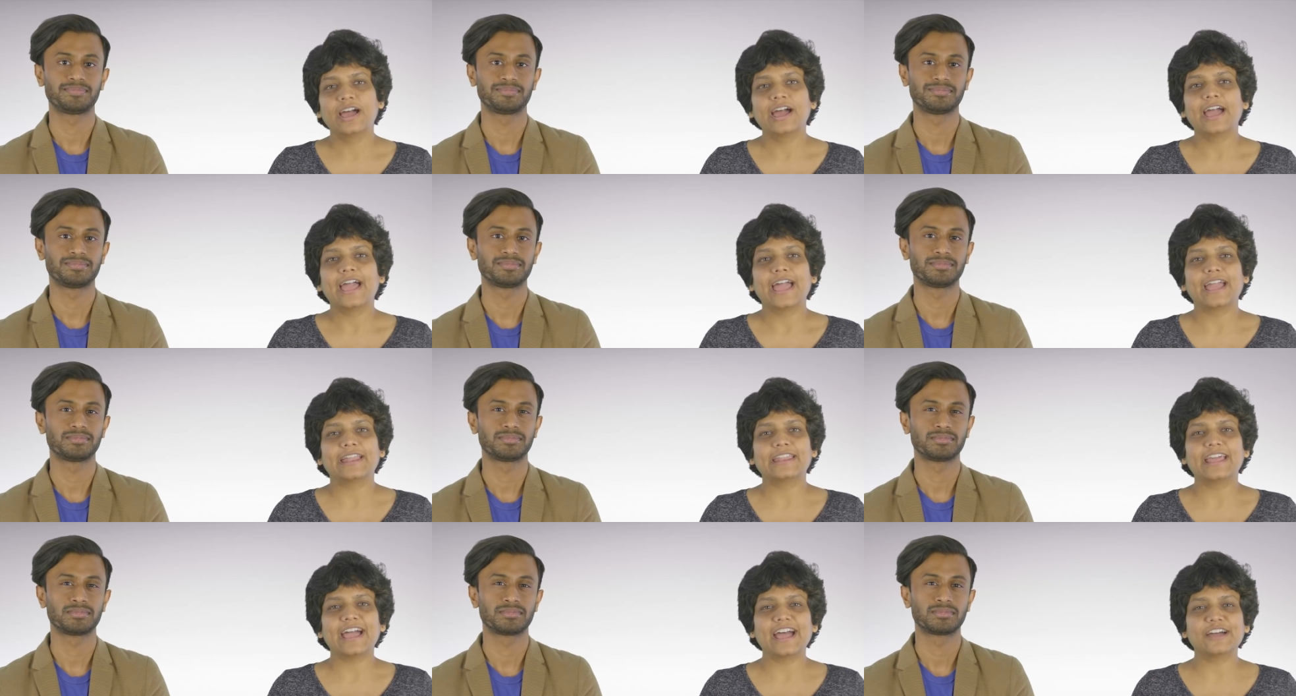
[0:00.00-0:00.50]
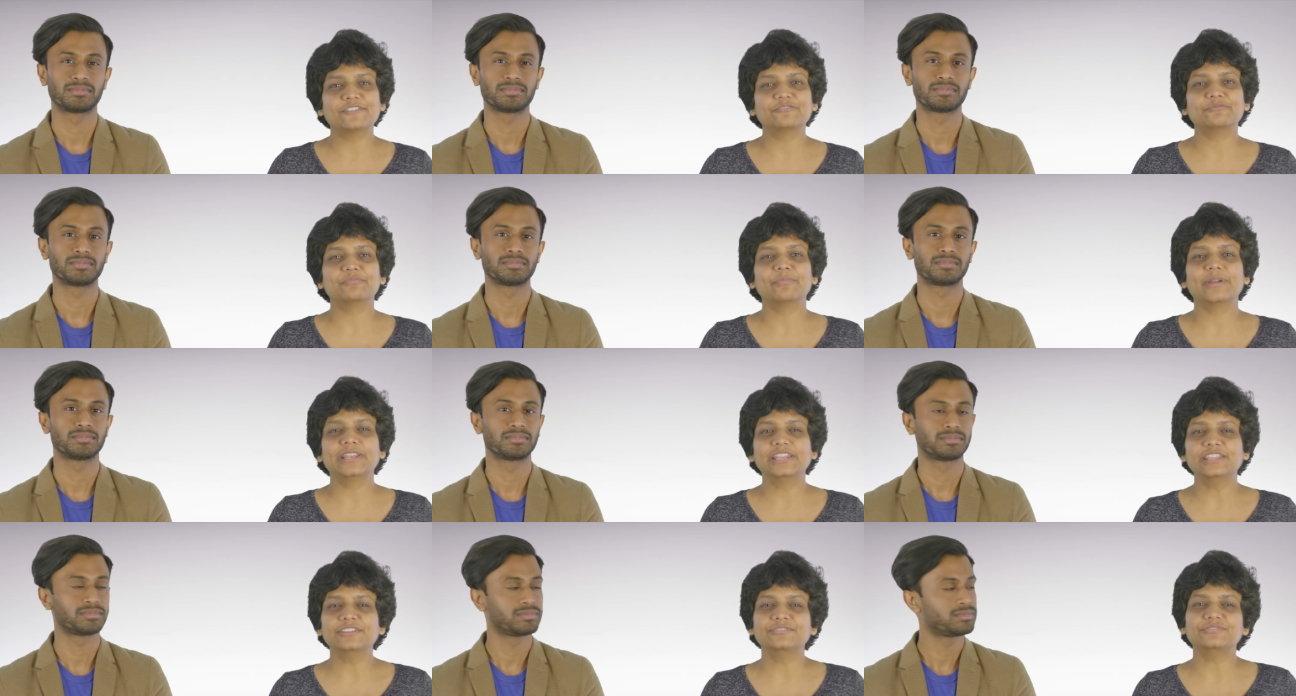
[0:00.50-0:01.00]
Speaker 1: and have
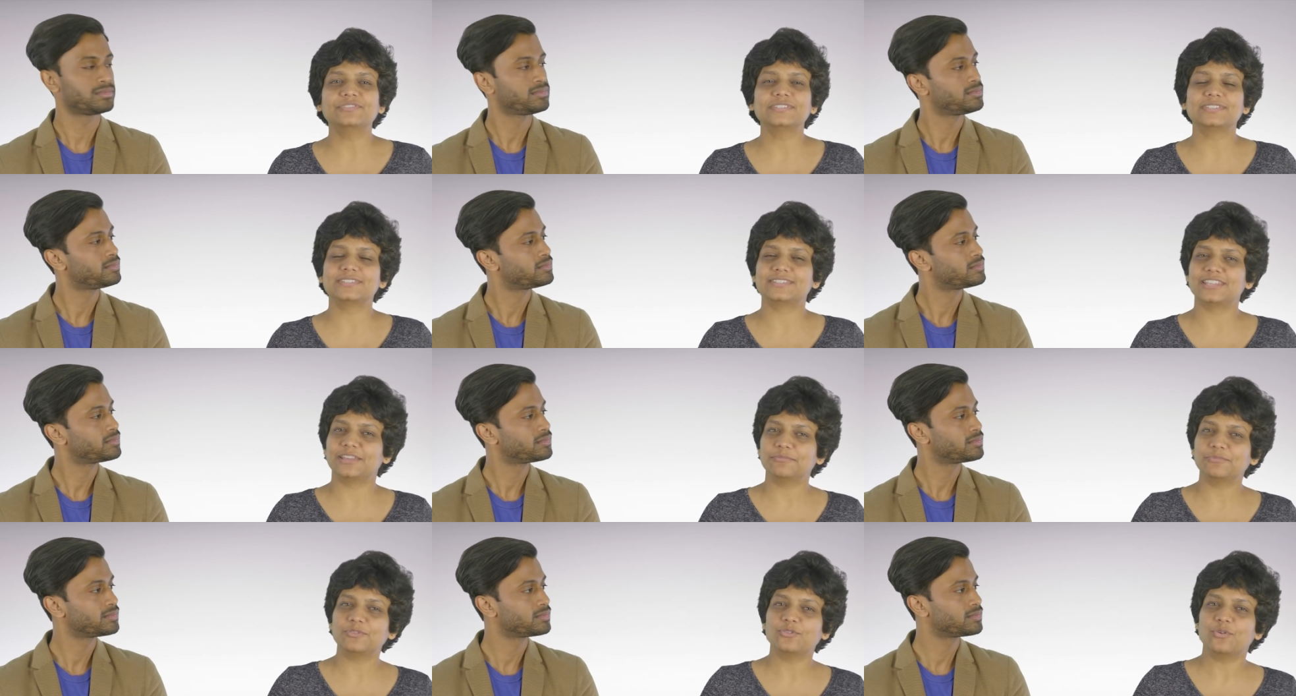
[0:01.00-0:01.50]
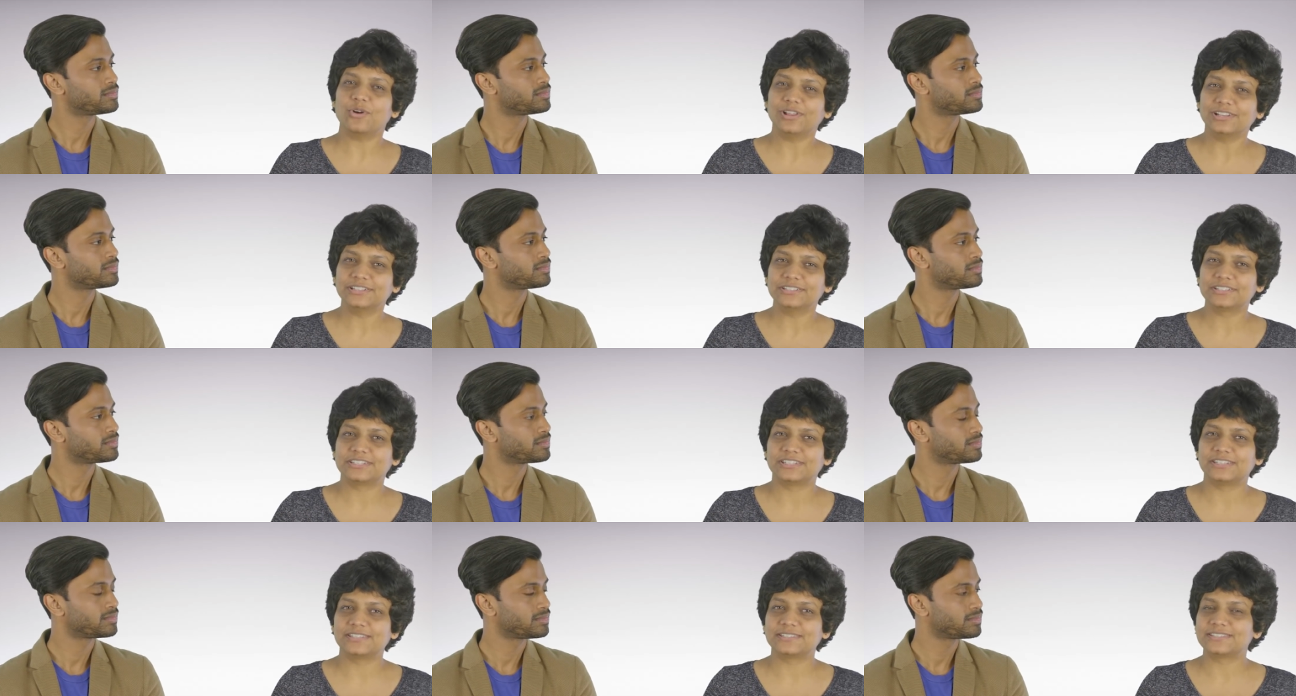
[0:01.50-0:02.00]
many of the same
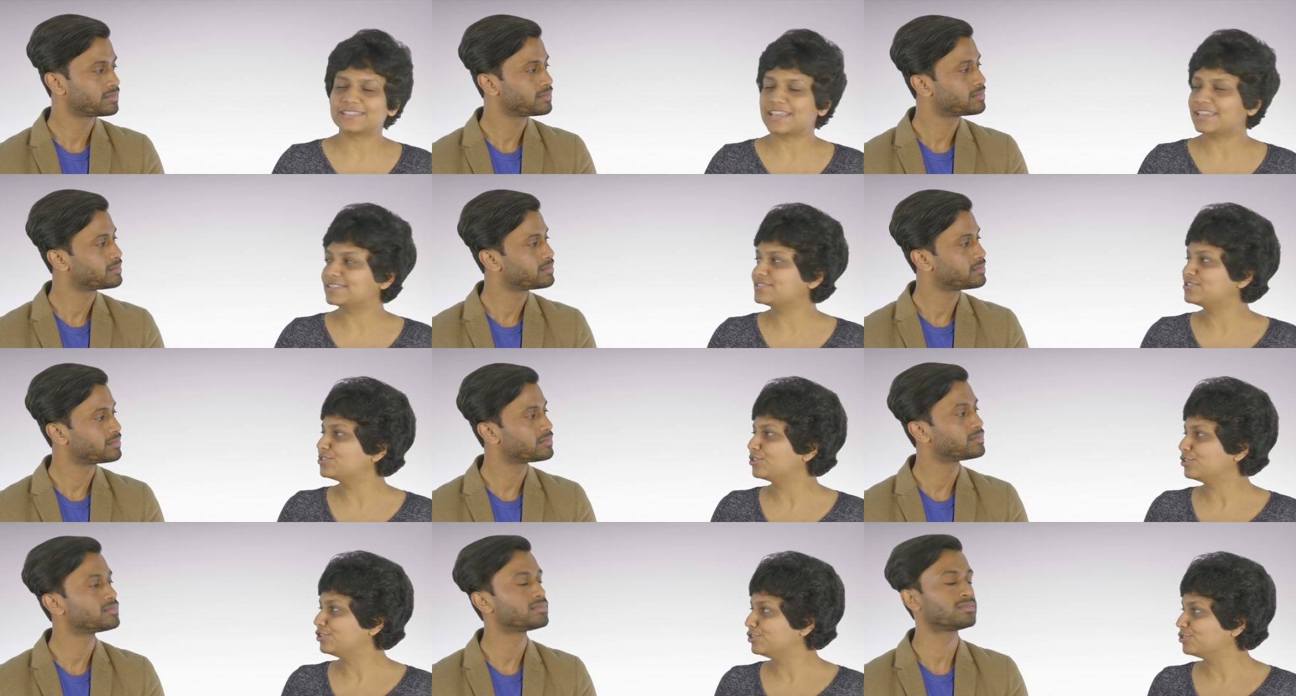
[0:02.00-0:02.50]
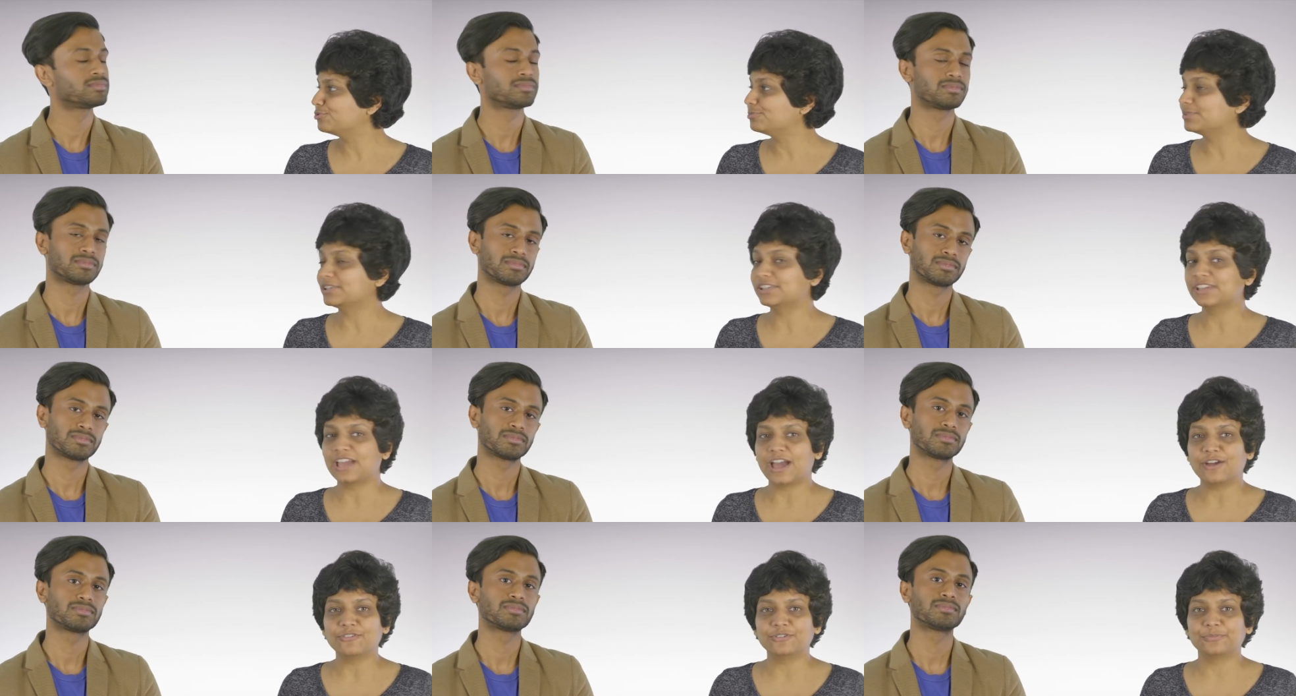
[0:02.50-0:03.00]
qualities as their human
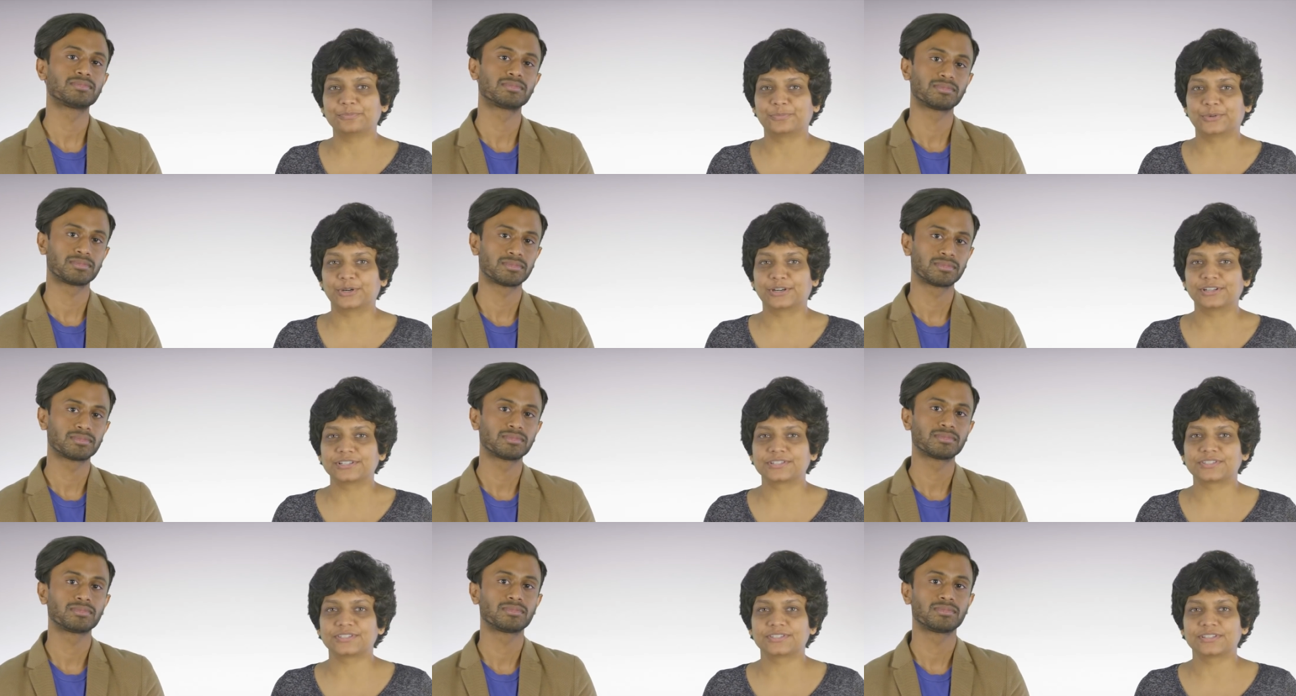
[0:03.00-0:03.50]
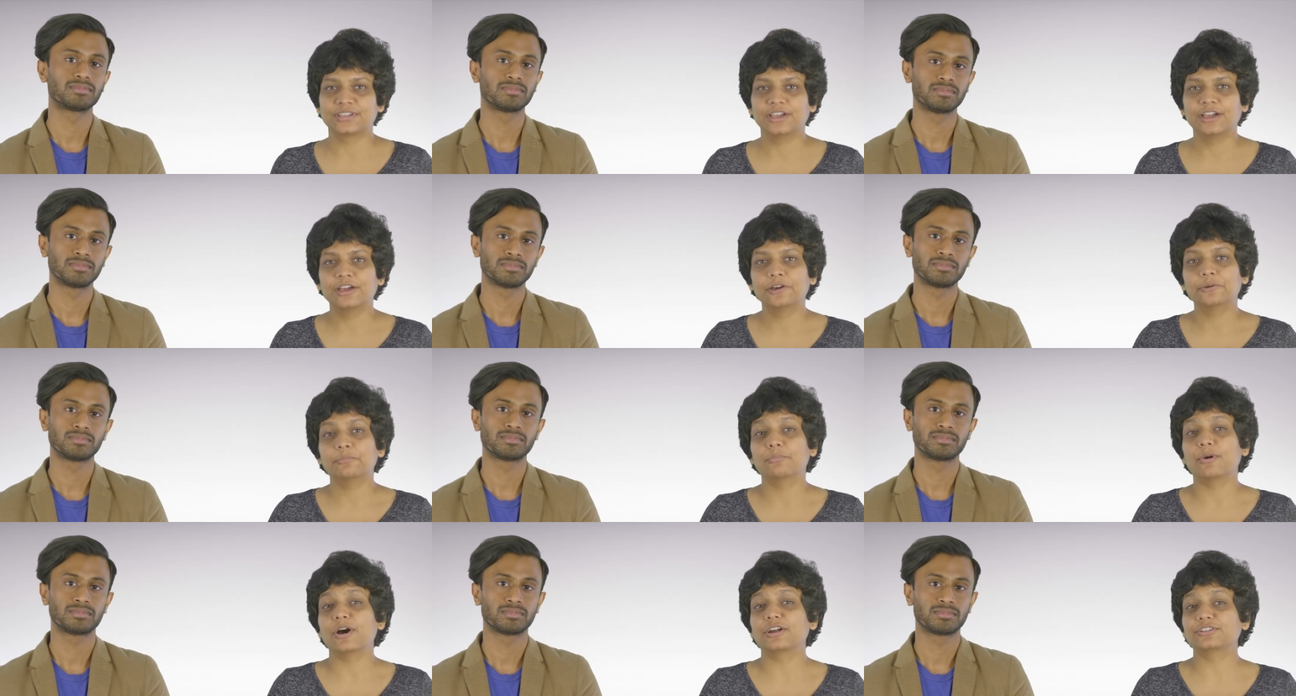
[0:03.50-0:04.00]
counterparts.
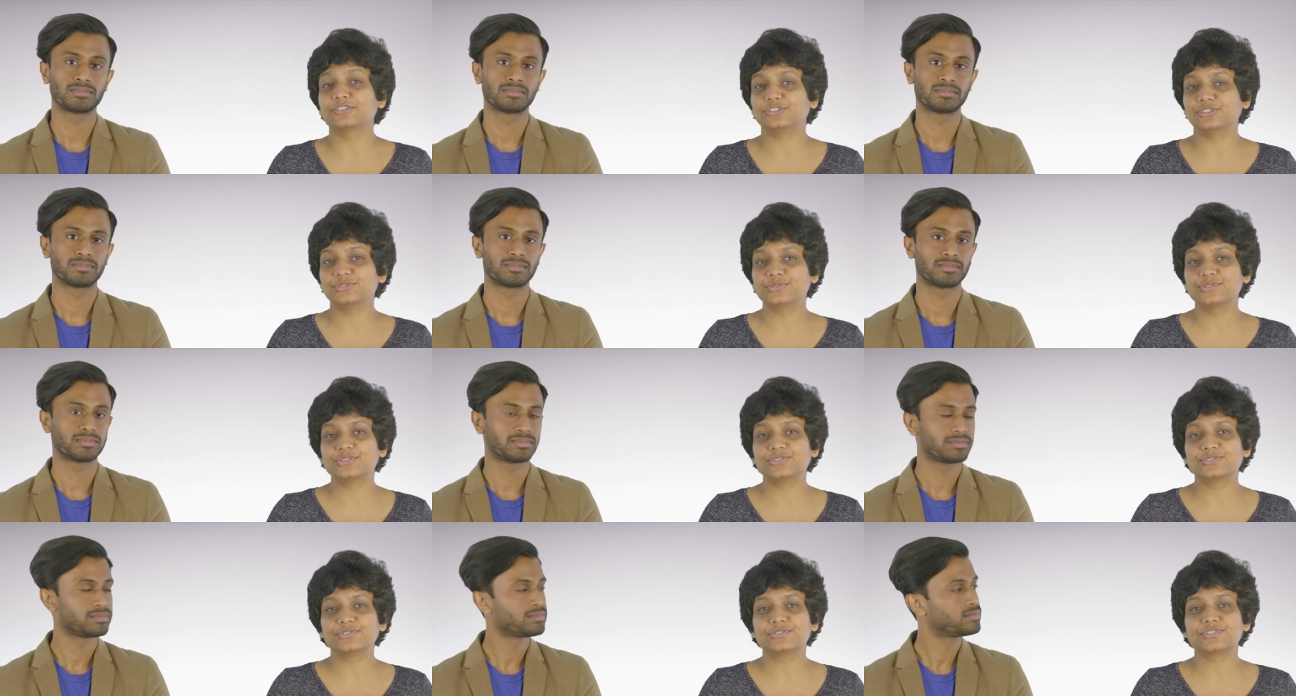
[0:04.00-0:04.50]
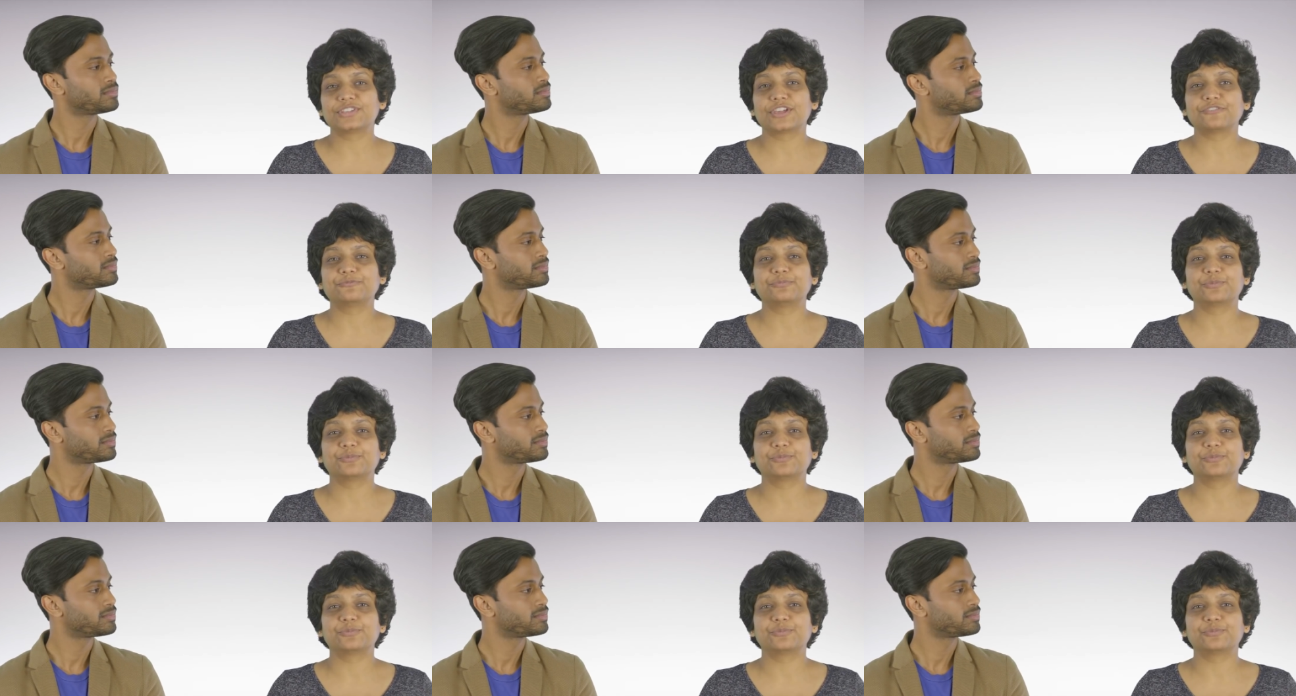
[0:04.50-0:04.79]
Bot users have